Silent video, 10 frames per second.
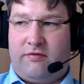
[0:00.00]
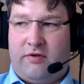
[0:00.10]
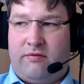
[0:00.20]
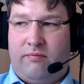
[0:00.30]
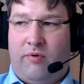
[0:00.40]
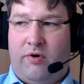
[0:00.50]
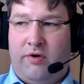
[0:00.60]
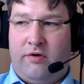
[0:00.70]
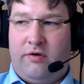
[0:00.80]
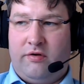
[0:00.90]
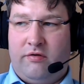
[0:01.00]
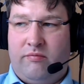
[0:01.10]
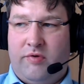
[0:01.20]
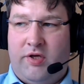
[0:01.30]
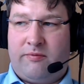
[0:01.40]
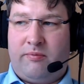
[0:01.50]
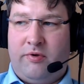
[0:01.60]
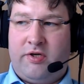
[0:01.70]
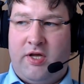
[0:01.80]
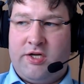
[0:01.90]
that's one
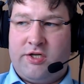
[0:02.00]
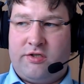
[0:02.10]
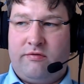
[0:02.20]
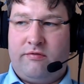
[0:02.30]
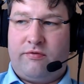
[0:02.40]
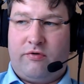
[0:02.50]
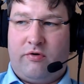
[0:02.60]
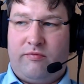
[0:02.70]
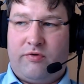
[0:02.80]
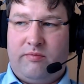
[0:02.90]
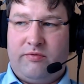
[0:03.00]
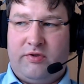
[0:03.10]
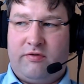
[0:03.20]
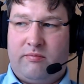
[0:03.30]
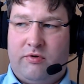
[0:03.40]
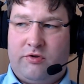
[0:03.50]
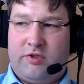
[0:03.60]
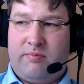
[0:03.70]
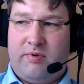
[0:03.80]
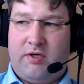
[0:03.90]
exploitation from the different
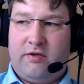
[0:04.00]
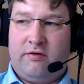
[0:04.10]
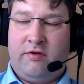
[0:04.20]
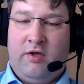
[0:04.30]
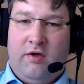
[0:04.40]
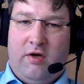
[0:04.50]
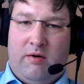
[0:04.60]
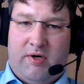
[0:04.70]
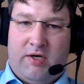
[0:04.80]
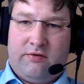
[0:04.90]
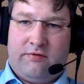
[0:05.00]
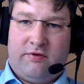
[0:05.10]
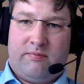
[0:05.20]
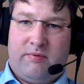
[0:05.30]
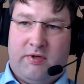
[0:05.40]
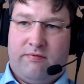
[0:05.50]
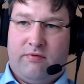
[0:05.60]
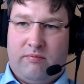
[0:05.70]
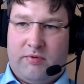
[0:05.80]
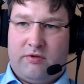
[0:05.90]
project partners. A part of this
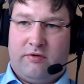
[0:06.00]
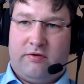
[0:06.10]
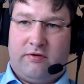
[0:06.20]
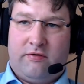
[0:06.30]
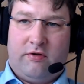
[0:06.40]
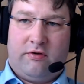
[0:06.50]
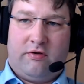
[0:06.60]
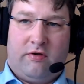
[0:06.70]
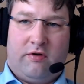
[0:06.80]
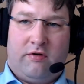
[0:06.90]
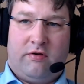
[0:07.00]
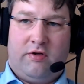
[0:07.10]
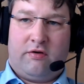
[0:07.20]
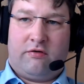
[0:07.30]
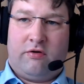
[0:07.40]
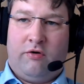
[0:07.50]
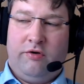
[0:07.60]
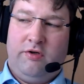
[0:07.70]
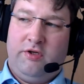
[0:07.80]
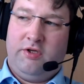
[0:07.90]
platform, because it's not
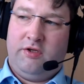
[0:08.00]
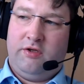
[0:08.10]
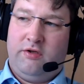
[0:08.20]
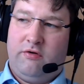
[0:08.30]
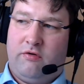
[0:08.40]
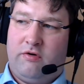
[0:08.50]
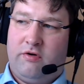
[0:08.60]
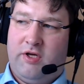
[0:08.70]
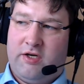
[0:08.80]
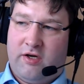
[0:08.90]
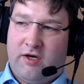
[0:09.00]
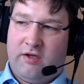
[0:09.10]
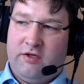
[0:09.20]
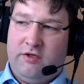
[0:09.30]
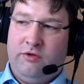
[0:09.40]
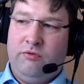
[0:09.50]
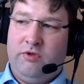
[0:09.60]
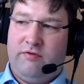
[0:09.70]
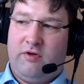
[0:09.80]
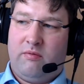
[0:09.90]
totally or entirely new
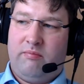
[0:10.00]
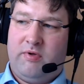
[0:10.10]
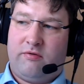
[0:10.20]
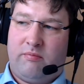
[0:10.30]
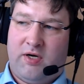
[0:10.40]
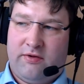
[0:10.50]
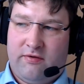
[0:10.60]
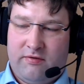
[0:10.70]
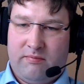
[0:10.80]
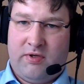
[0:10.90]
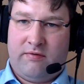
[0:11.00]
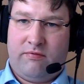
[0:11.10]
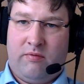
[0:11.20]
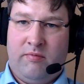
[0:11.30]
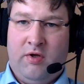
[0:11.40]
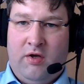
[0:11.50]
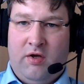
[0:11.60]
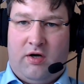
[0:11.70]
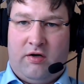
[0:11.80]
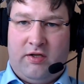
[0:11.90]
development, so parts of the platform
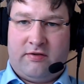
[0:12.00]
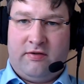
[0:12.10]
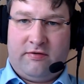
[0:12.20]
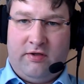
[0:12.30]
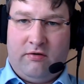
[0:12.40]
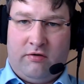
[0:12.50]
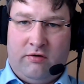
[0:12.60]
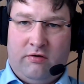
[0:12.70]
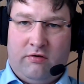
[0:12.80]
are existing